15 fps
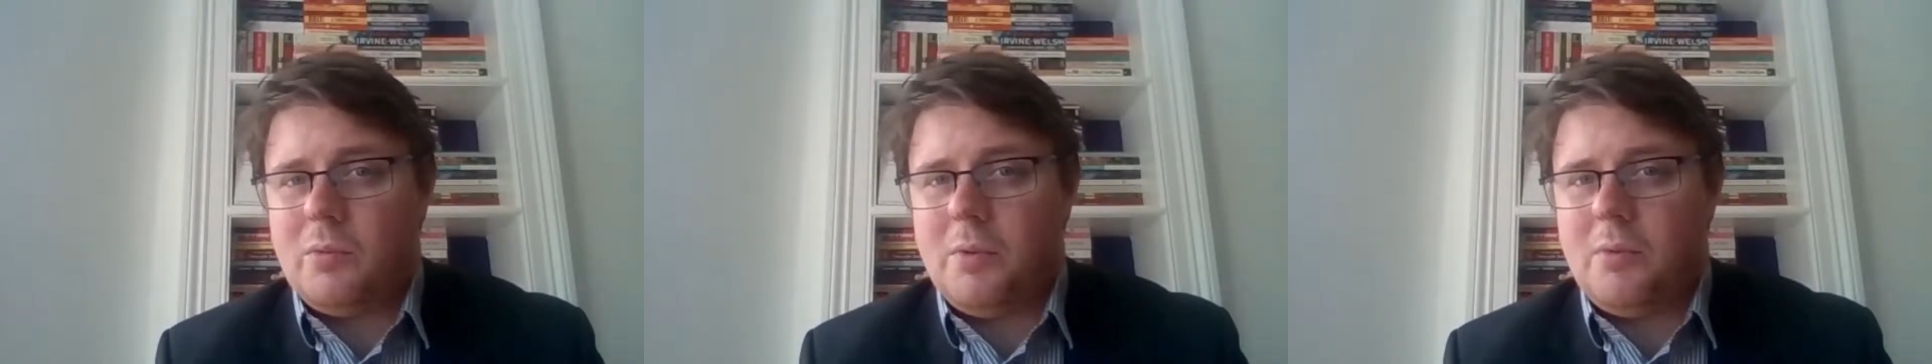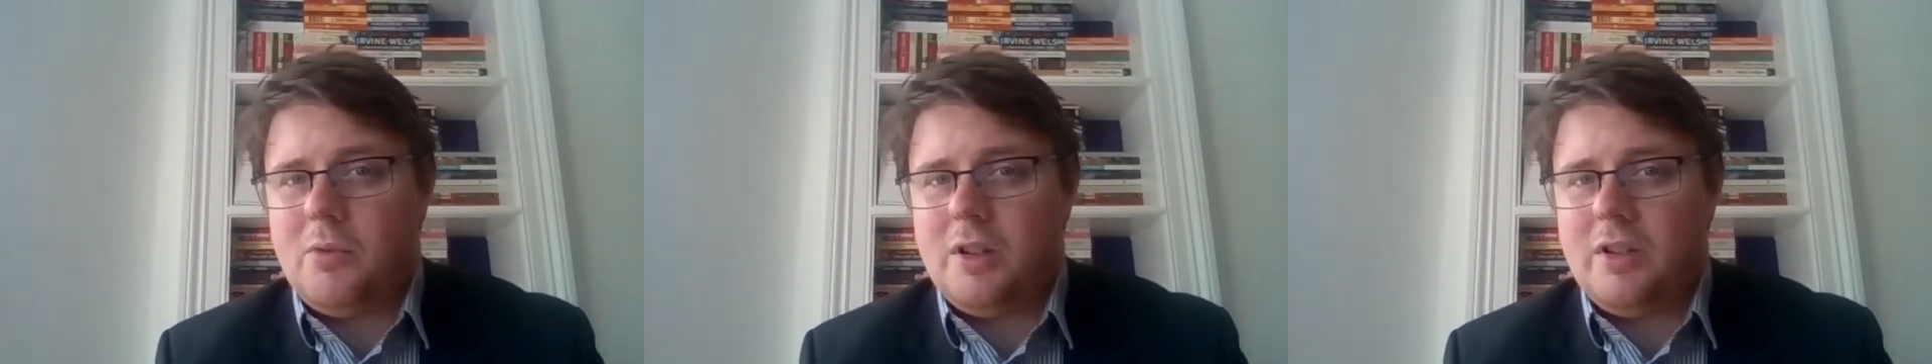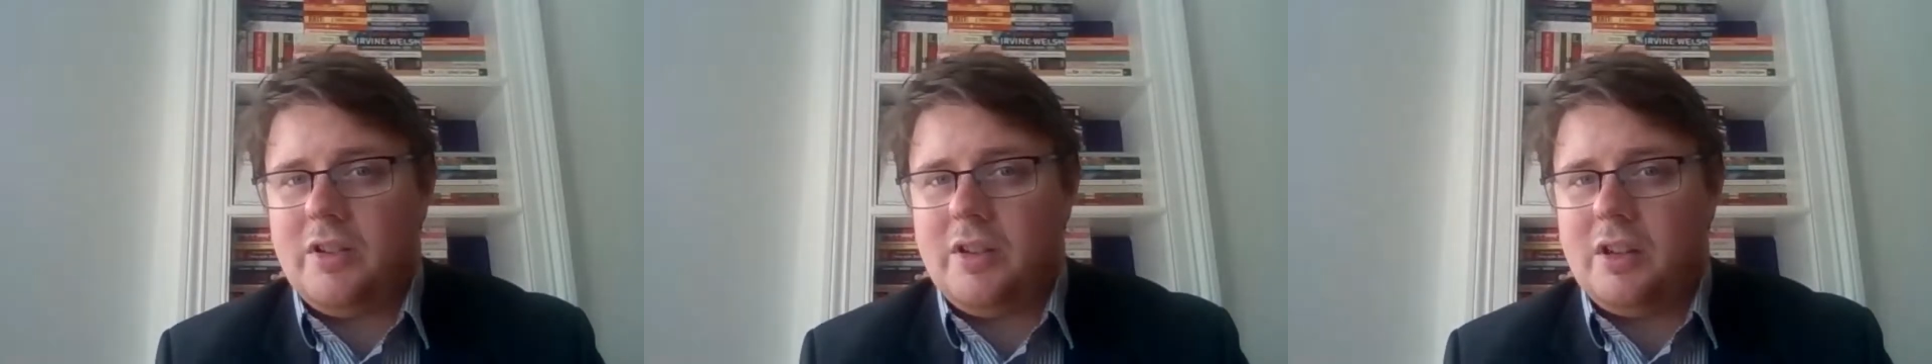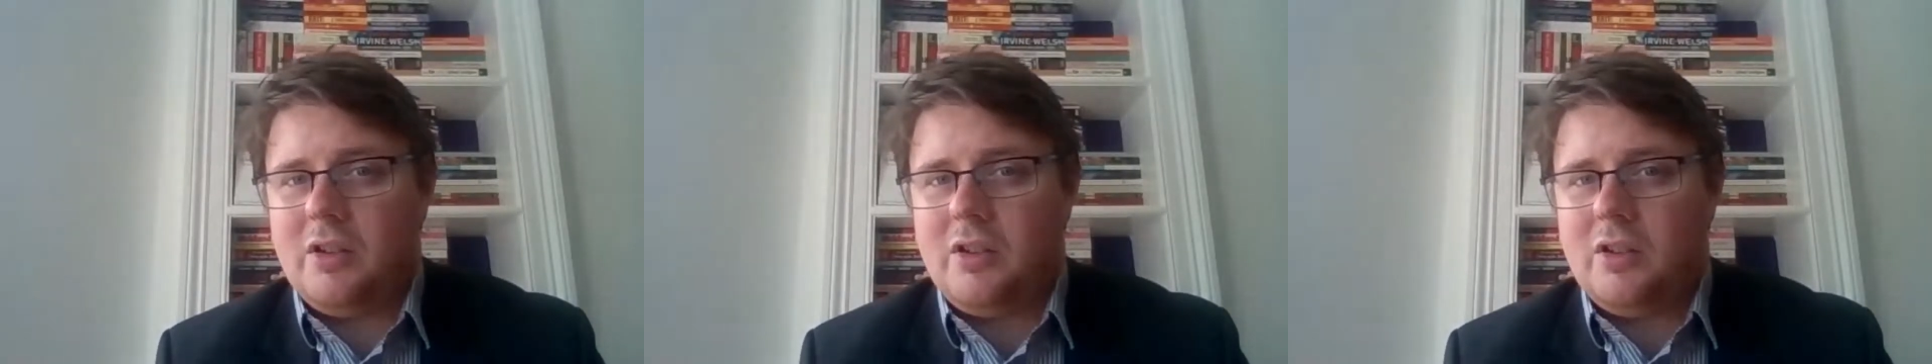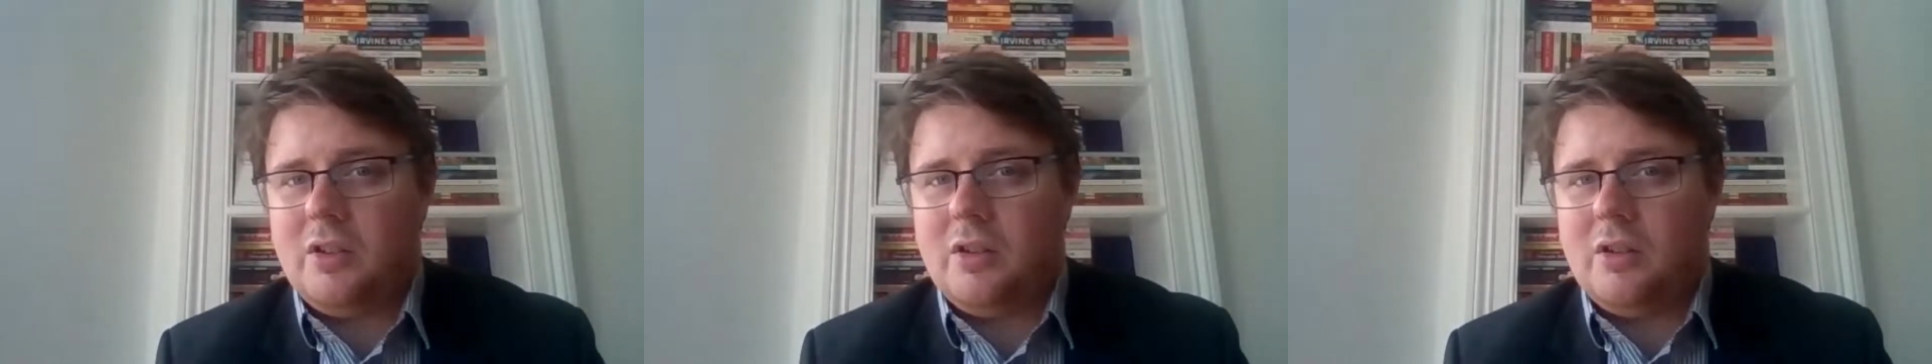we want it
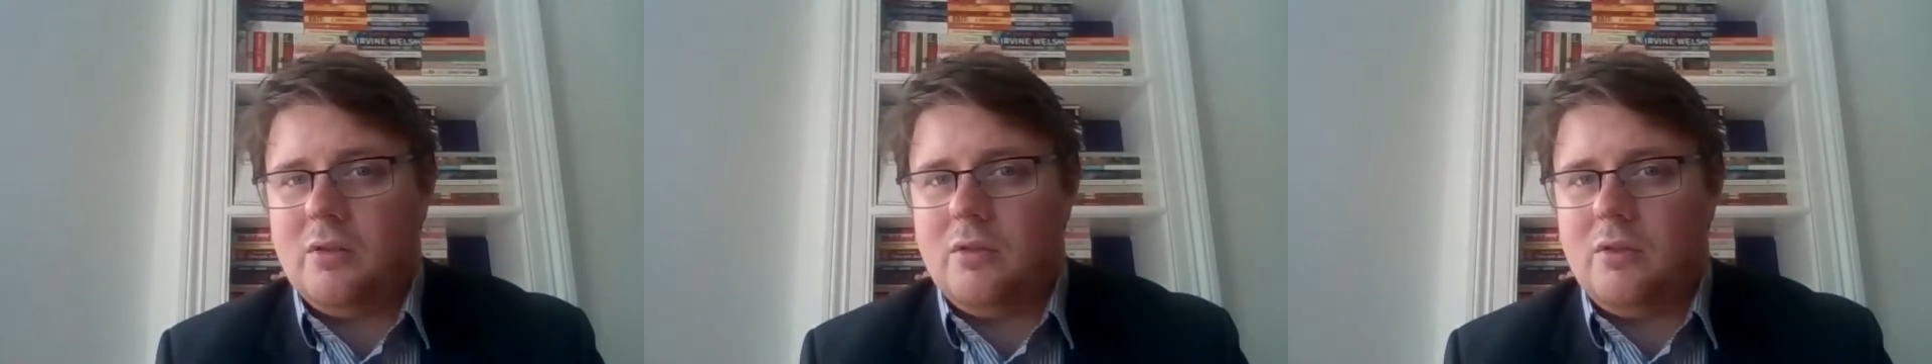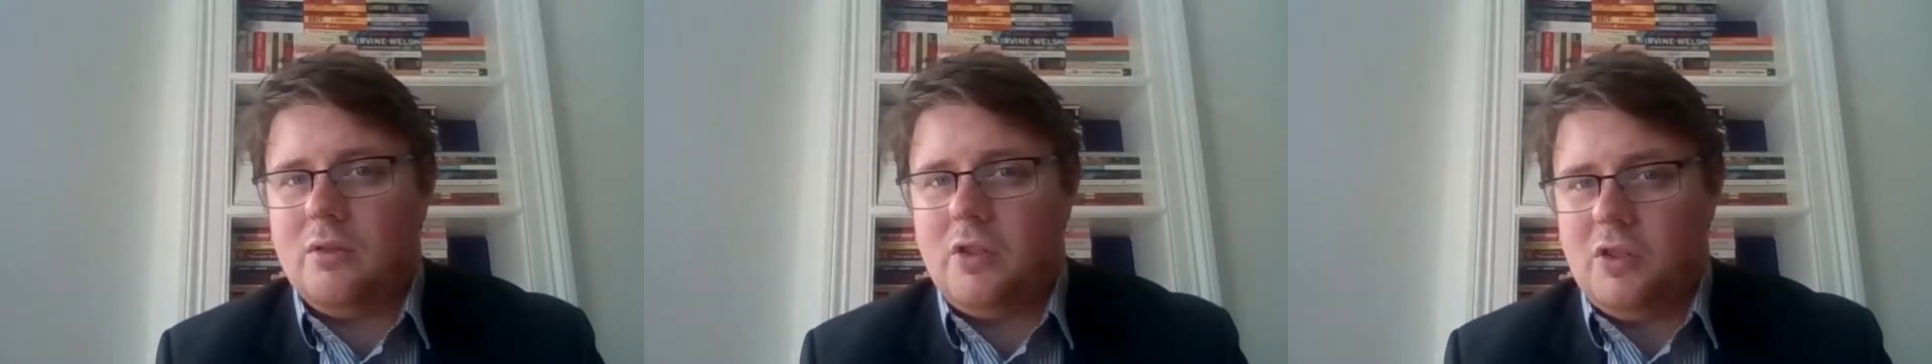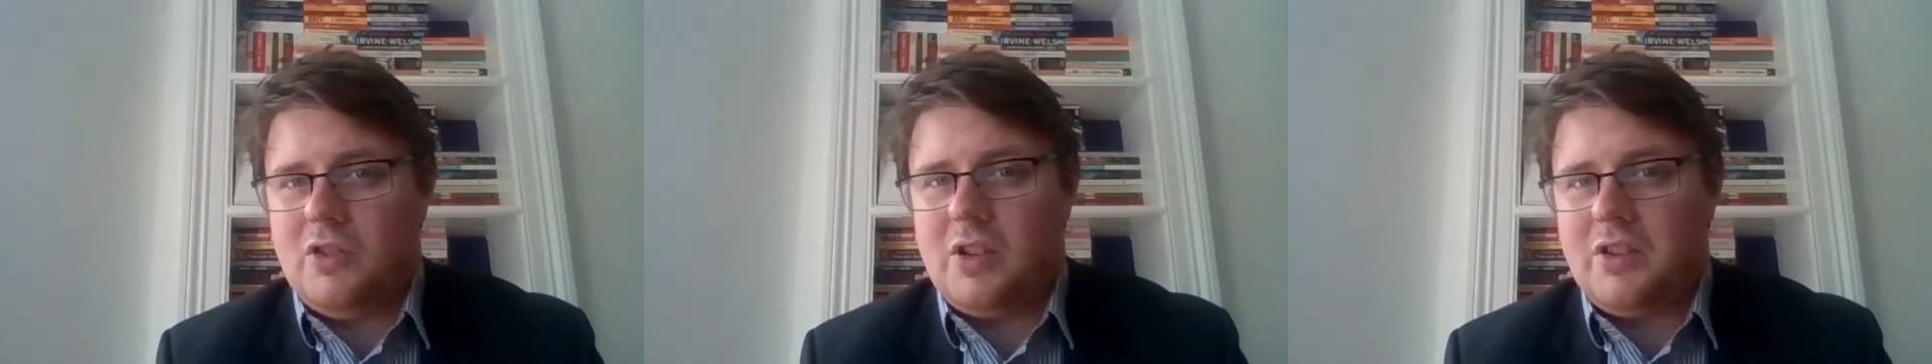to use